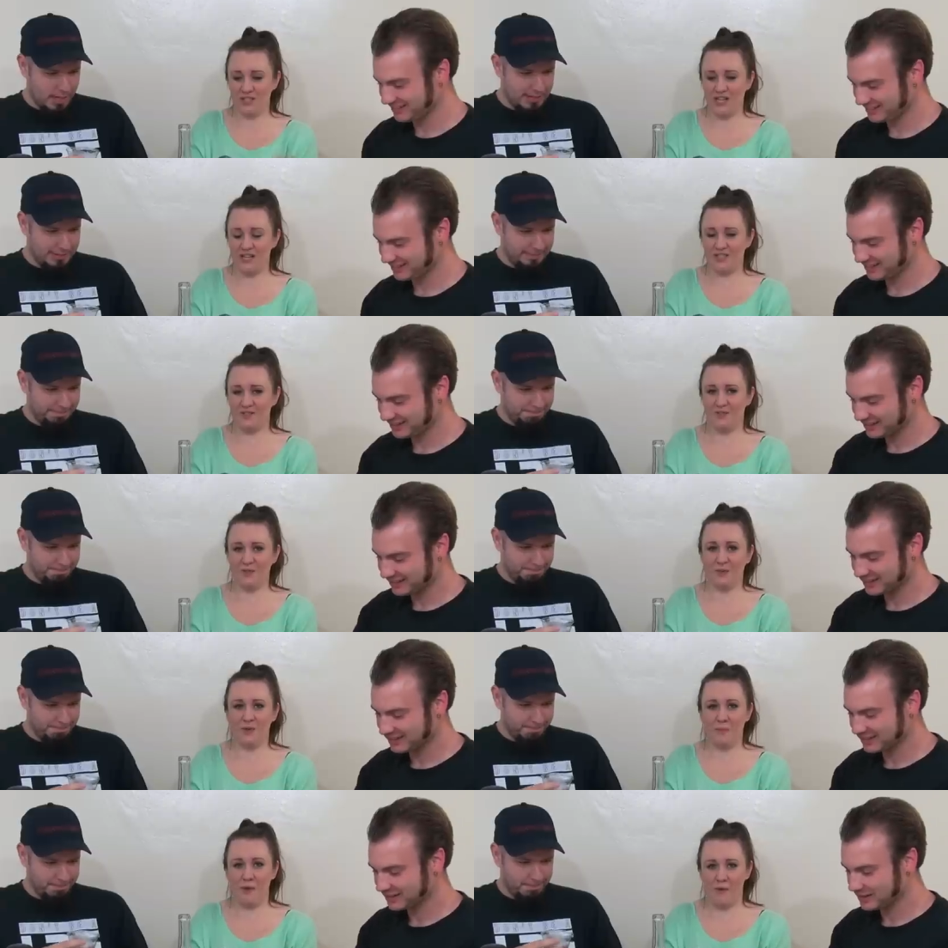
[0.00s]
Speaker 1: that is if it
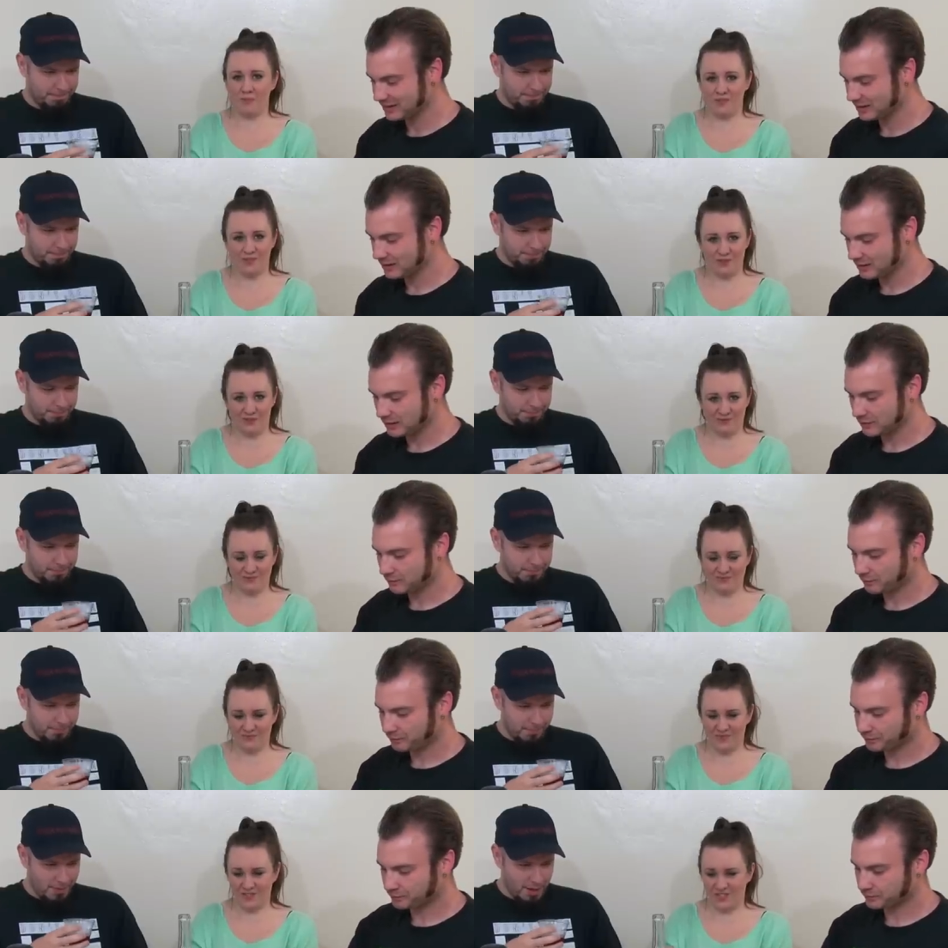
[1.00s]
were a popsicle
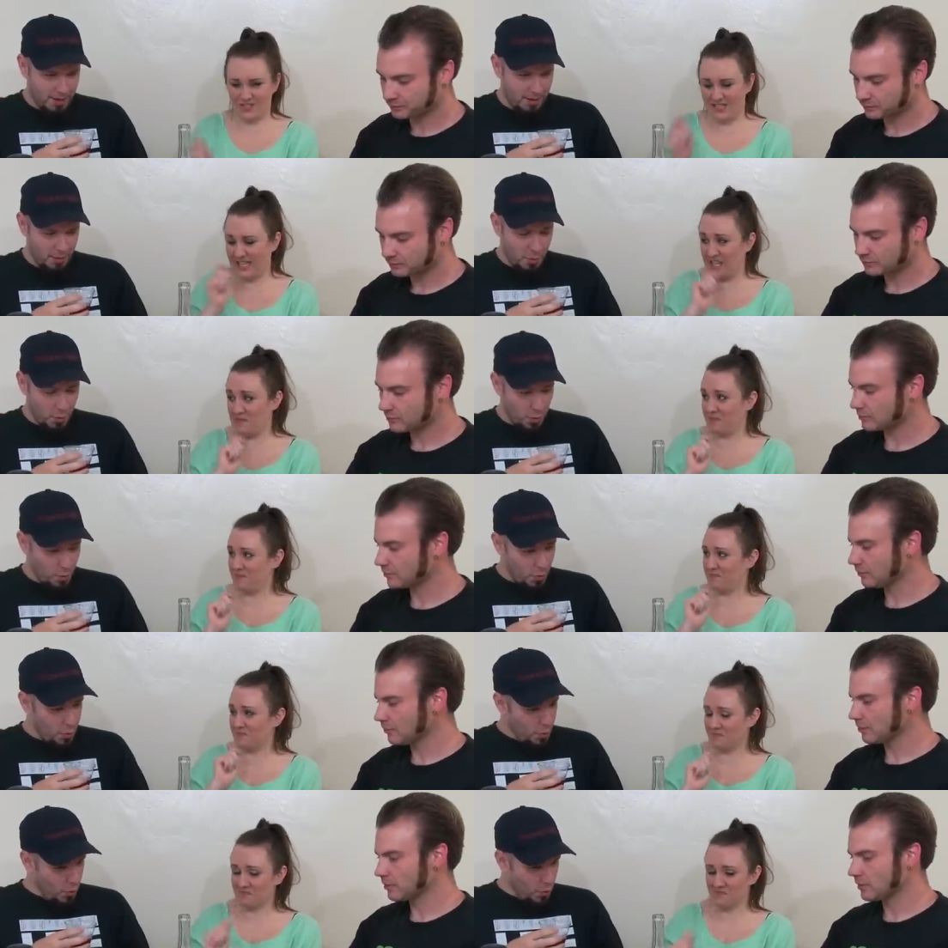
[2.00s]
lick it.
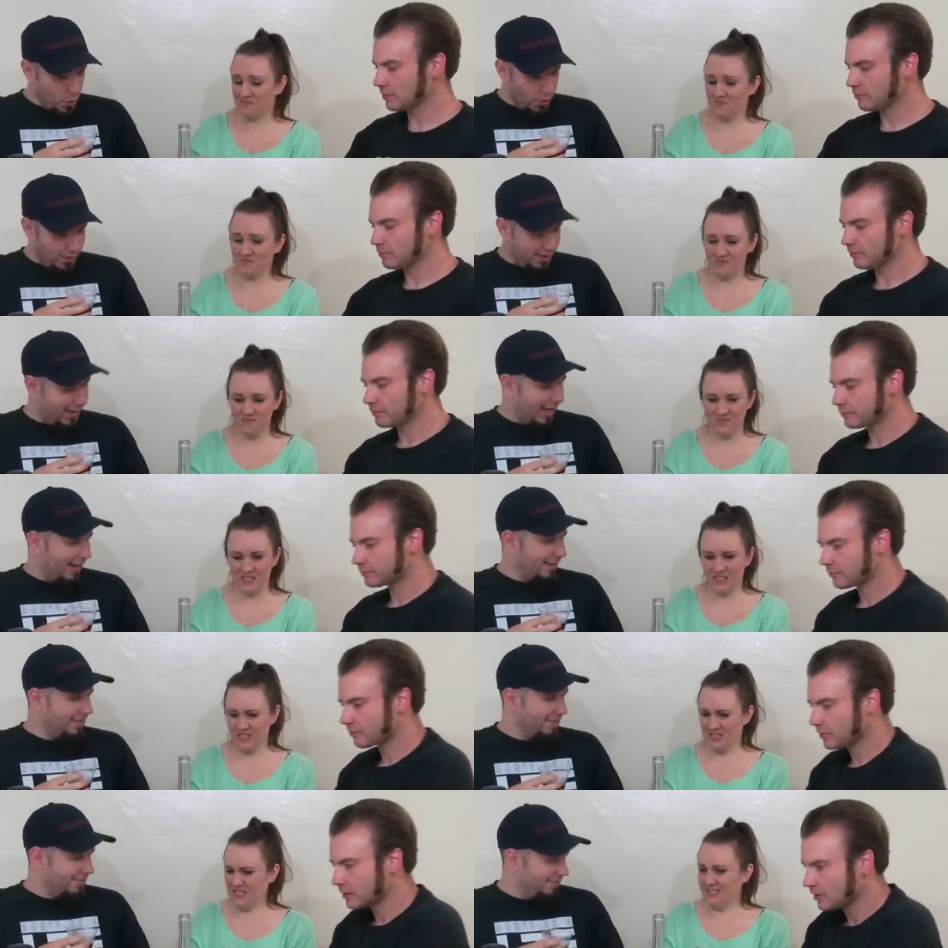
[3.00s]

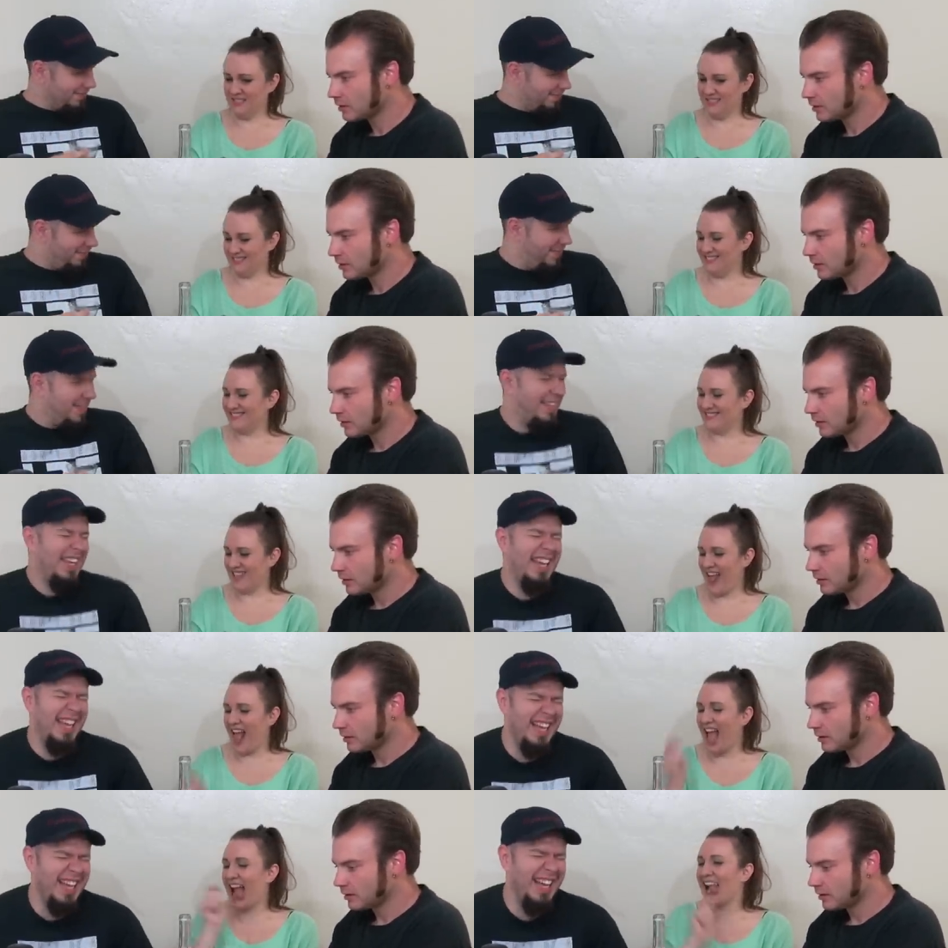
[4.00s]
Speaker 2: Yeah.
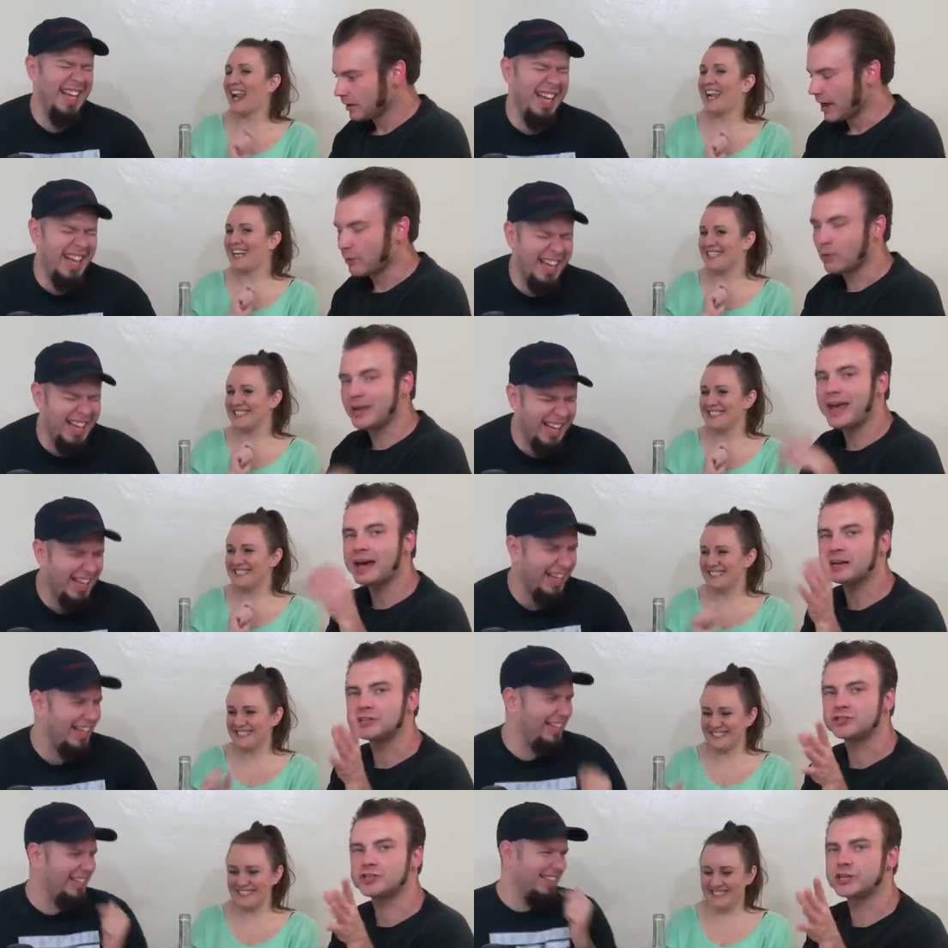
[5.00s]
and we had
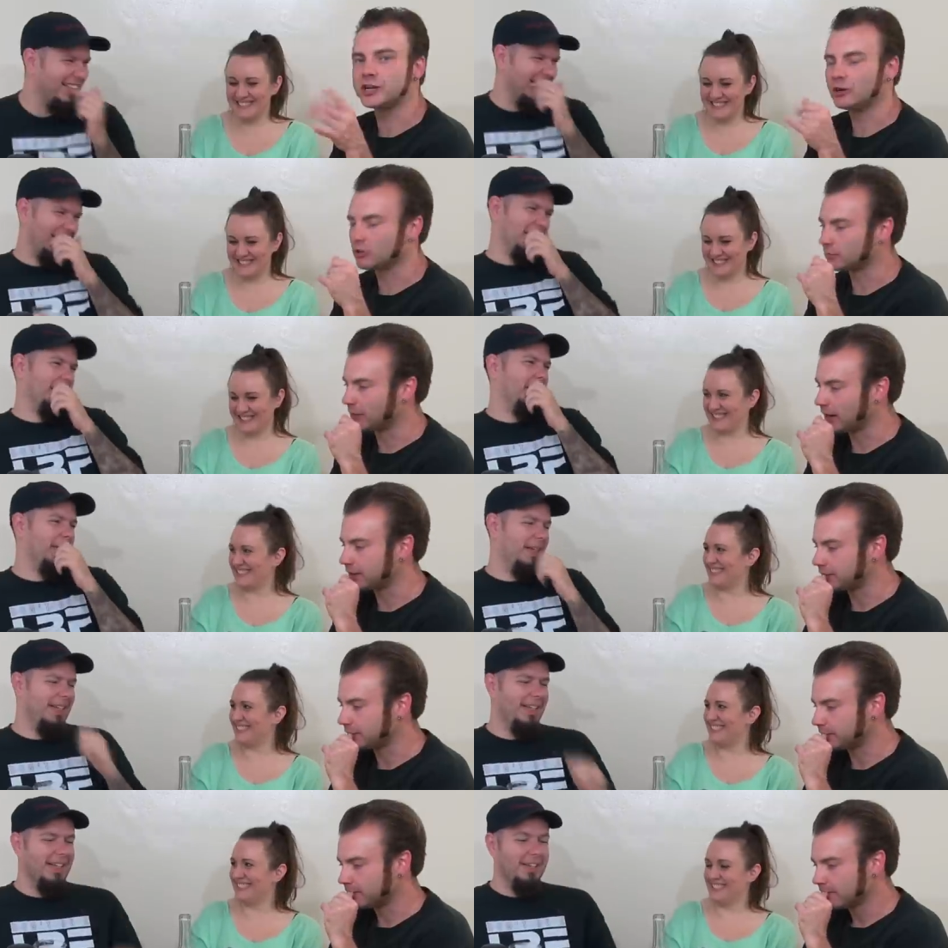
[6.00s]
it chilled,
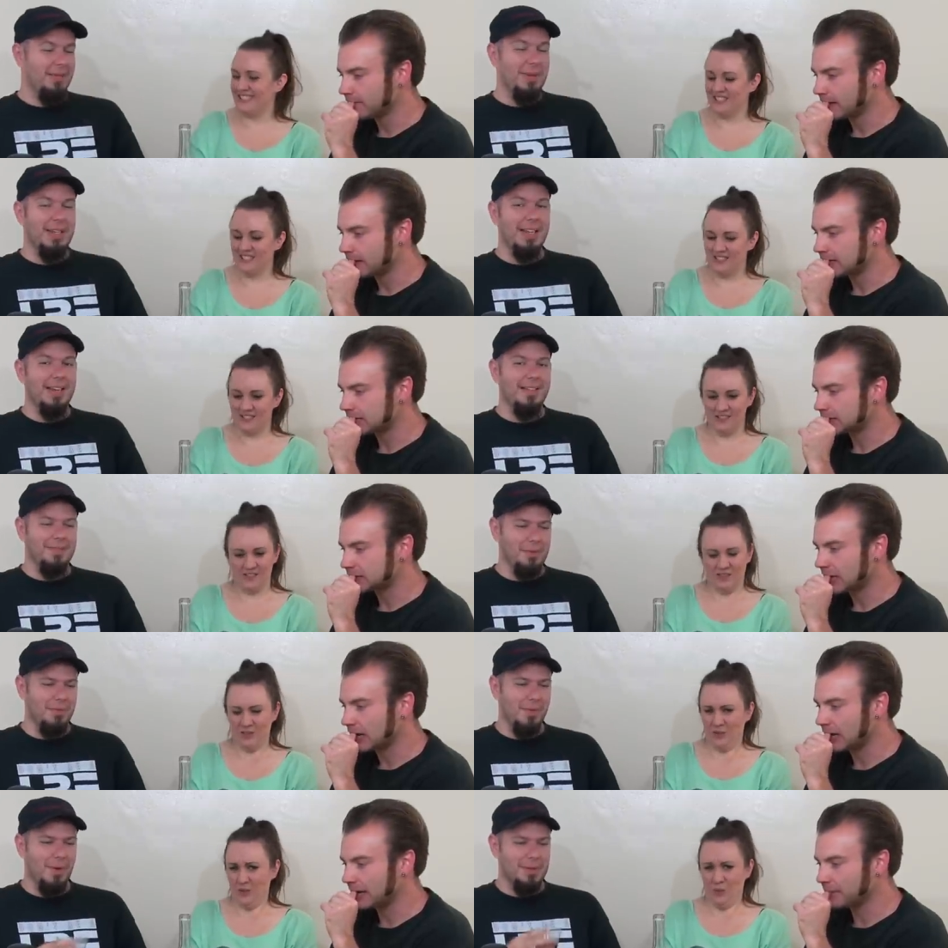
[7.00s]
mind you. We did.
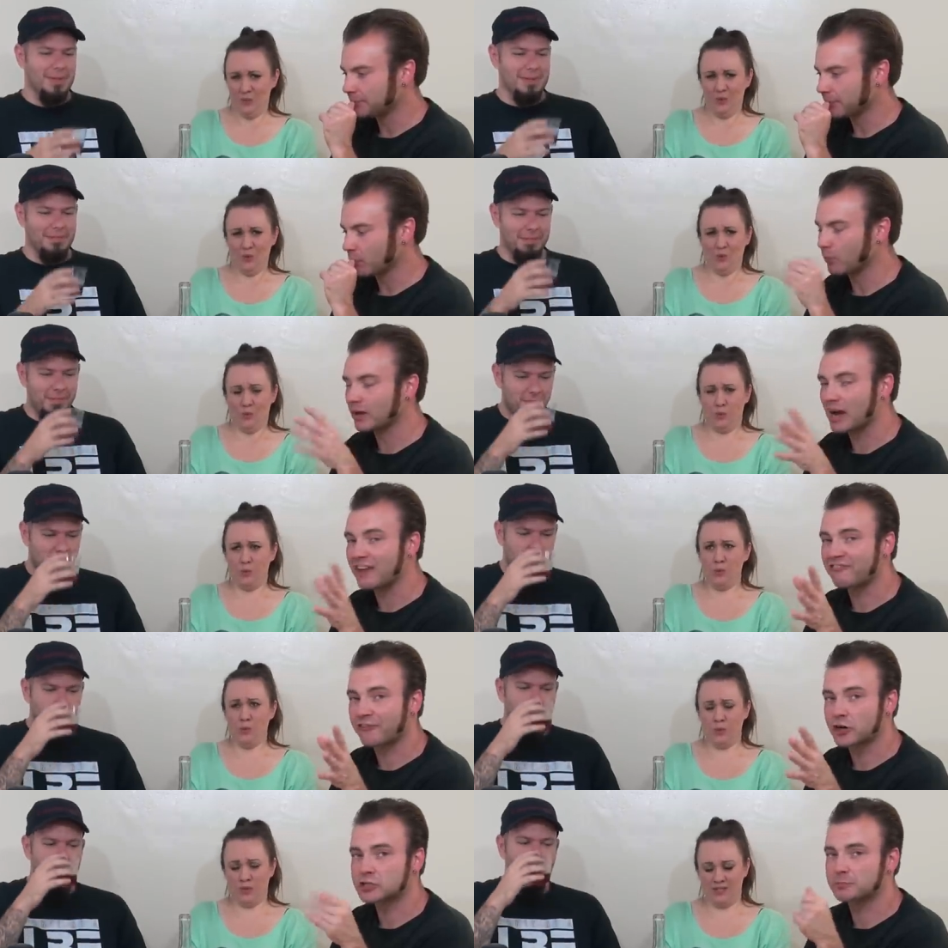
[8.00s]
um, when
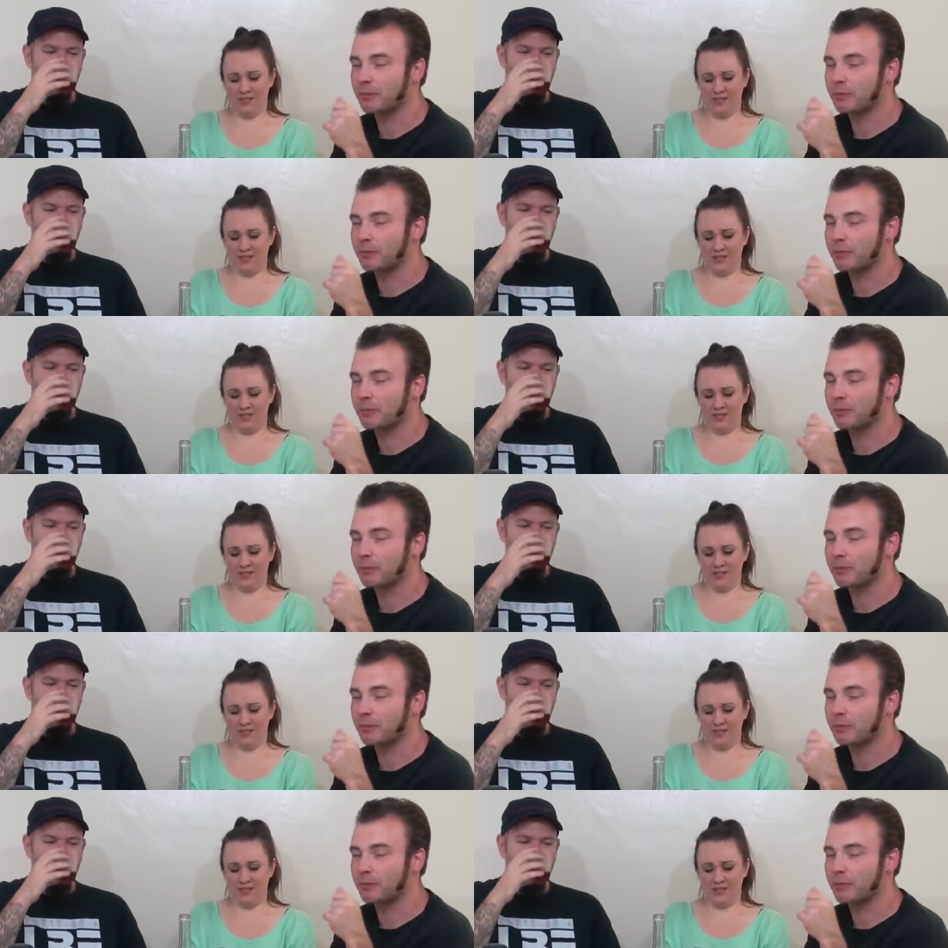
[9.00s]
I first